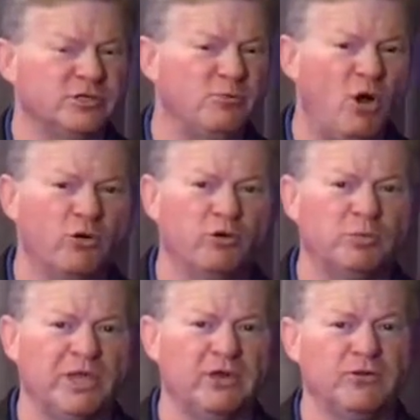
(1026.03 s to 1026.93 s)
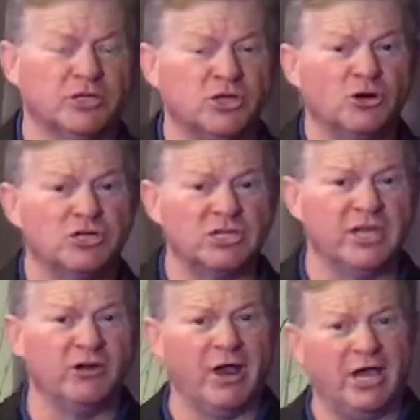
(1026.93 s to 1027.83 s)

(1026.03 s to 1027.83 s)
the small group leader, the church leader,